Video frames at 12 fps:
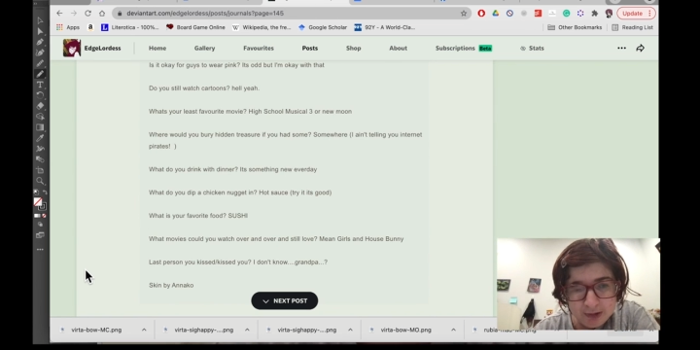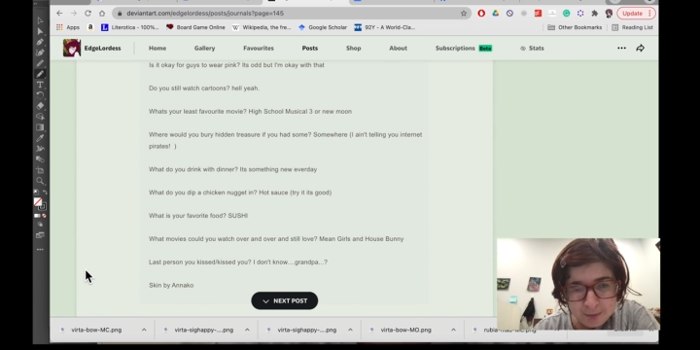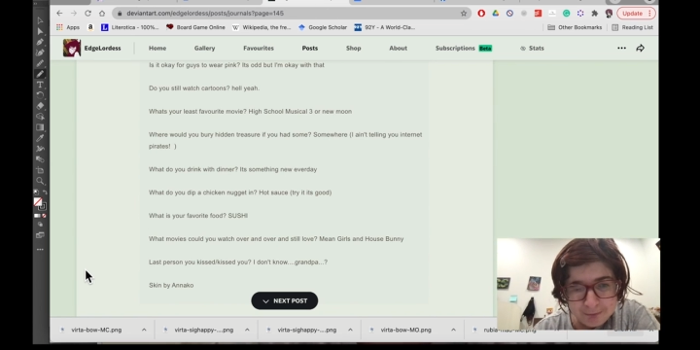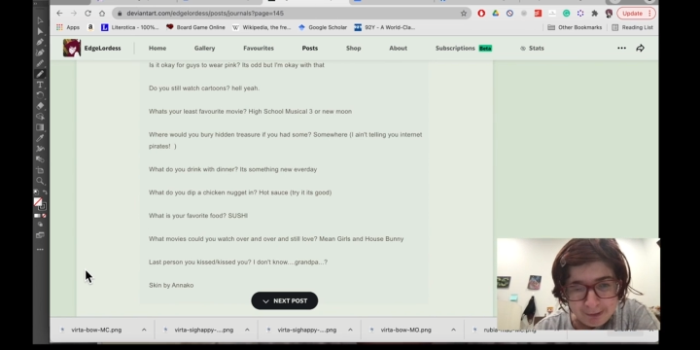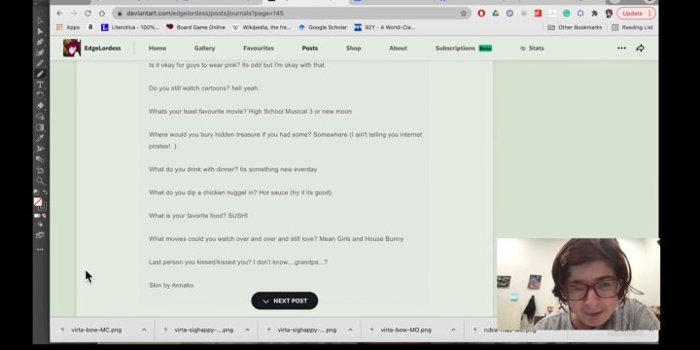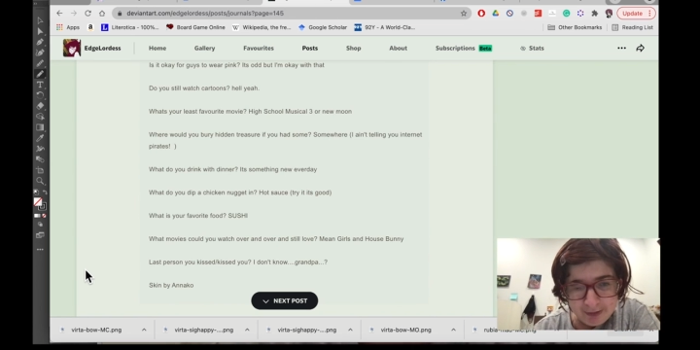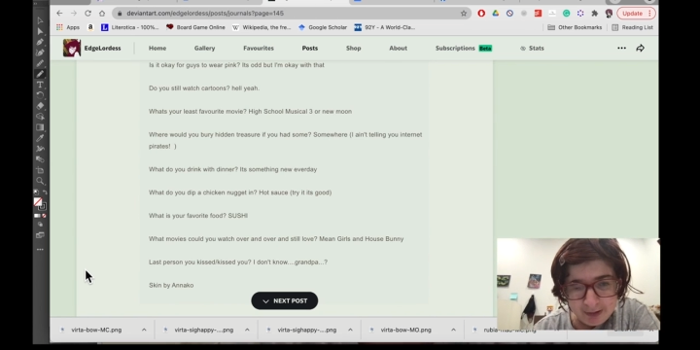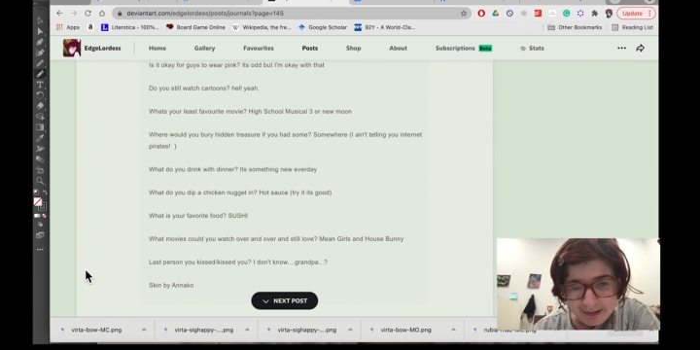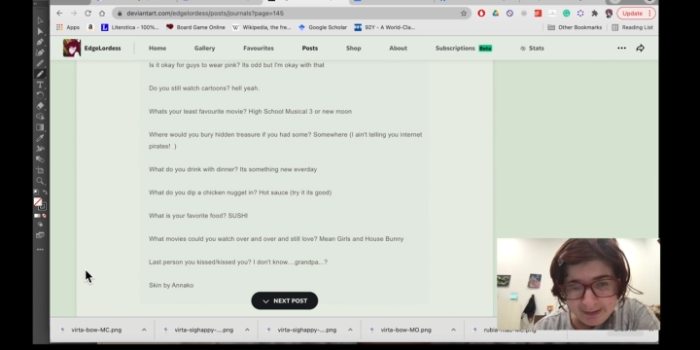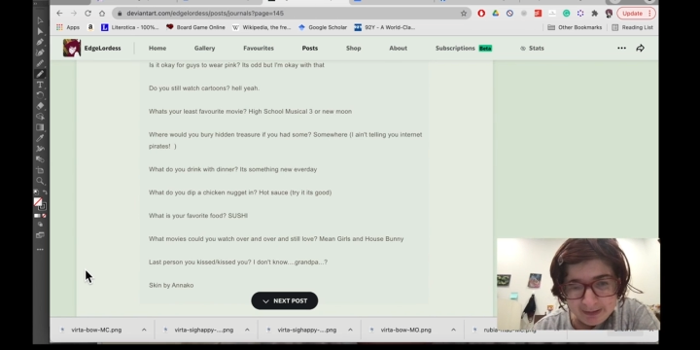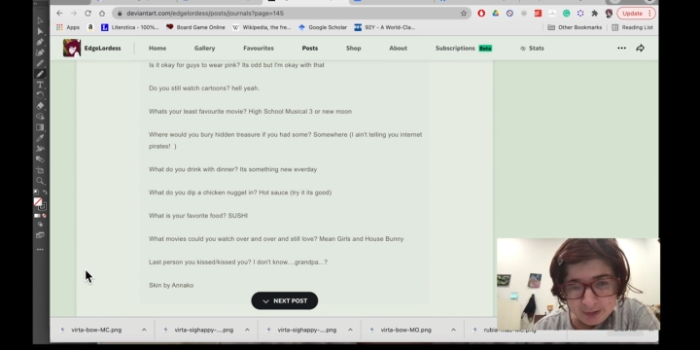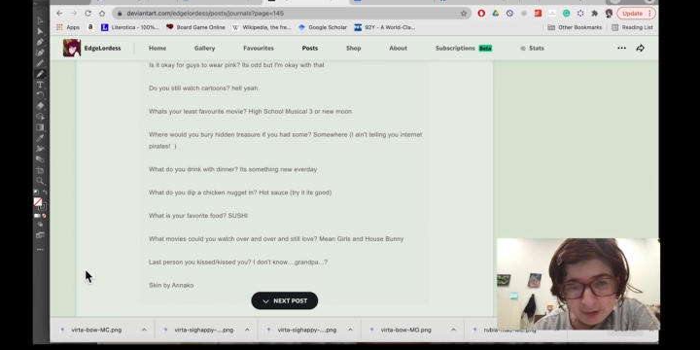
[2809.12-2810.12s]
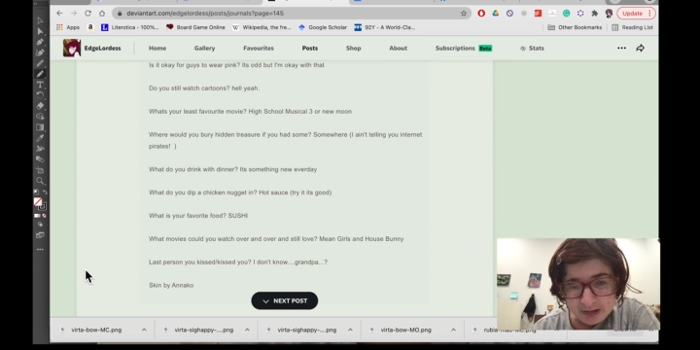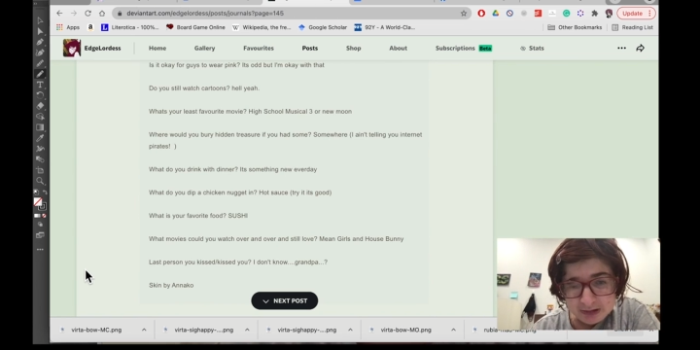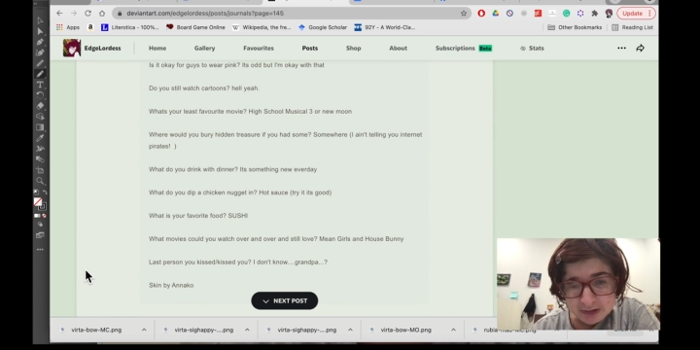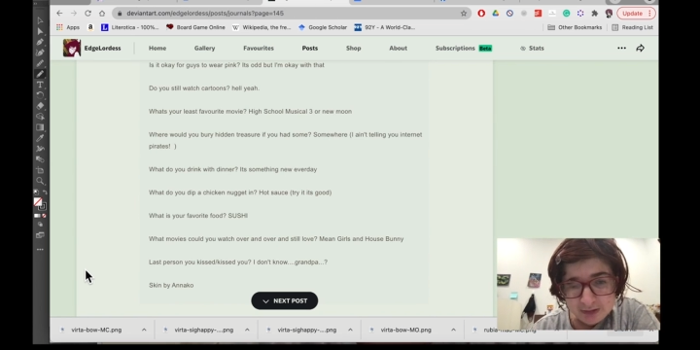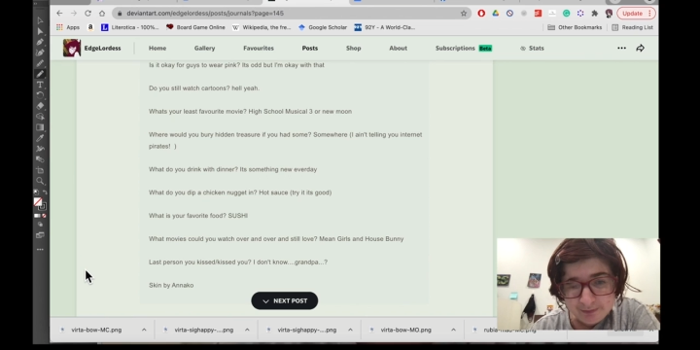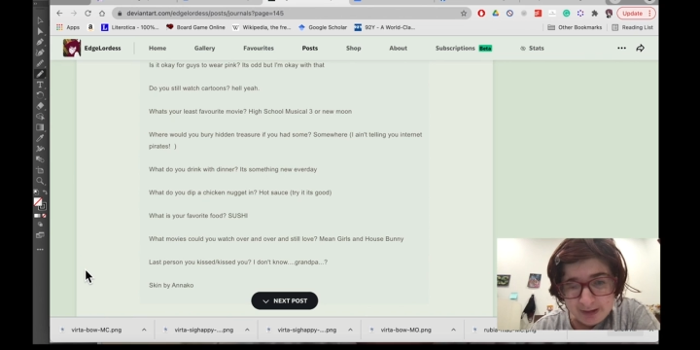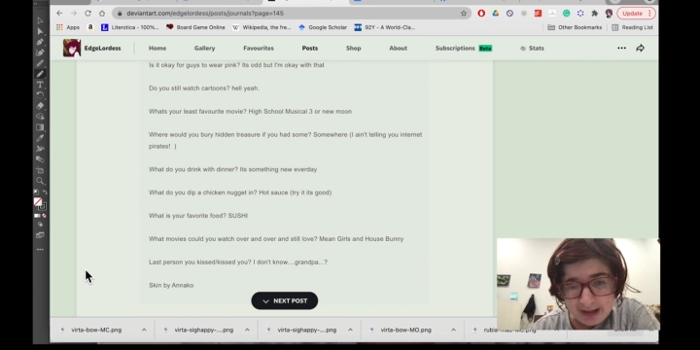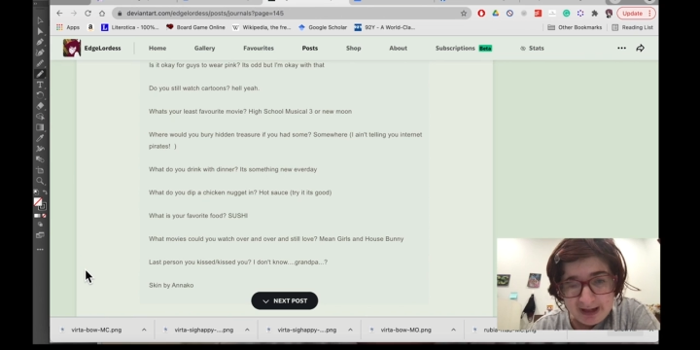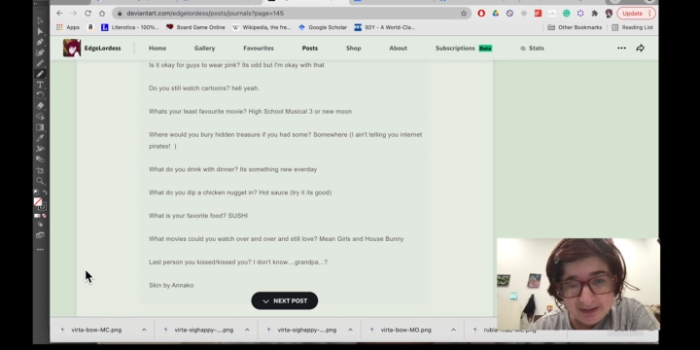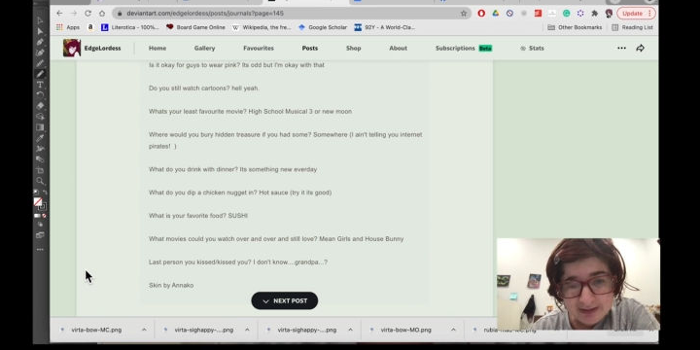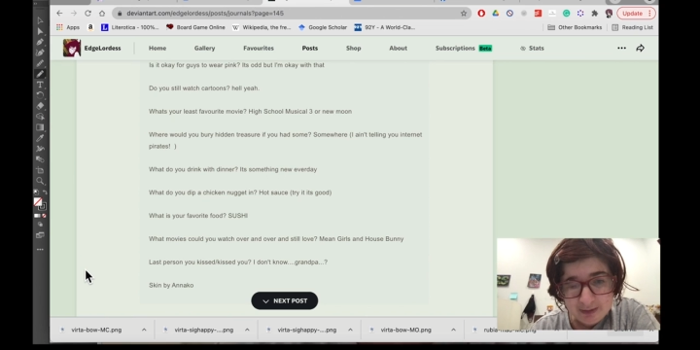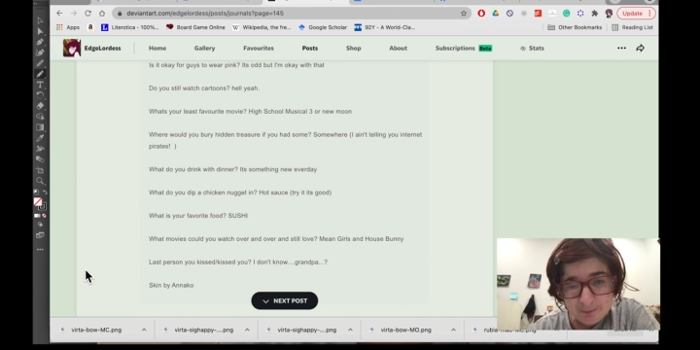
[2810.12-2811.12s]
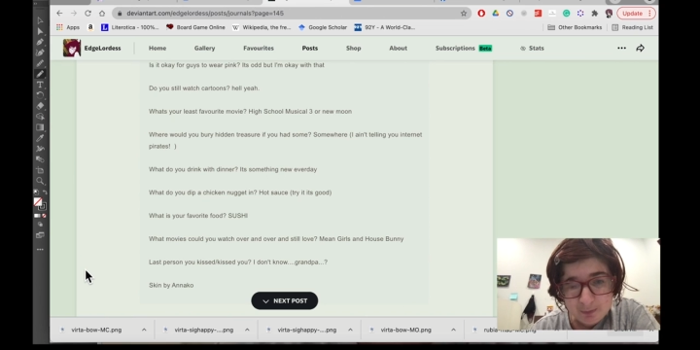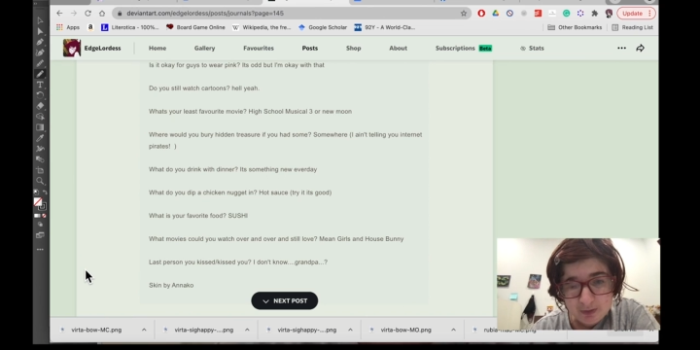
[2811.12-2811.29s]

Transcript: you bury hidden treasure if you had some?